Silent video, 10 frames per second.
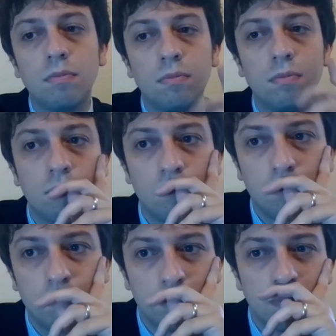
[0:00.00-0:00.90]
up the
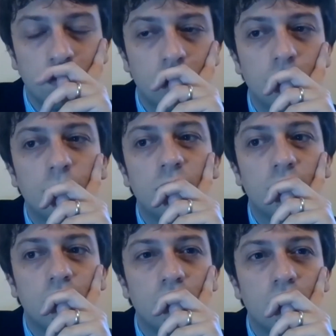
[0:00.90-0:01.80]
squares in
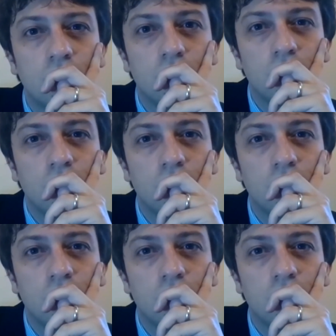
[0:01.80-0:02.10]
places